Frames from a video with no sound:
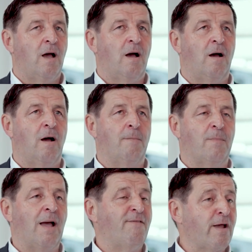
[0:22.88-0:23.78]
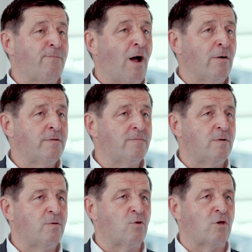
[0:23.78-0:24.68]
I'm very proud
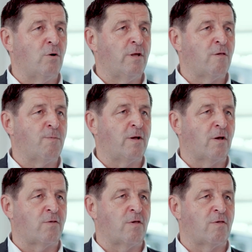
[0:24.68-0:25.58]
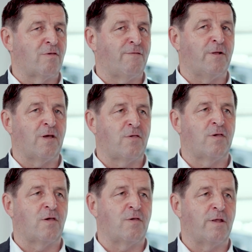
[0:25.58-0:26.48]
to show this because this is a
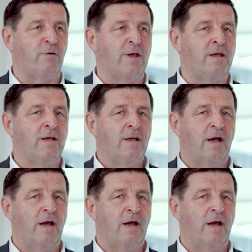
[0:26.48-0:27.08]
fantastic scenery.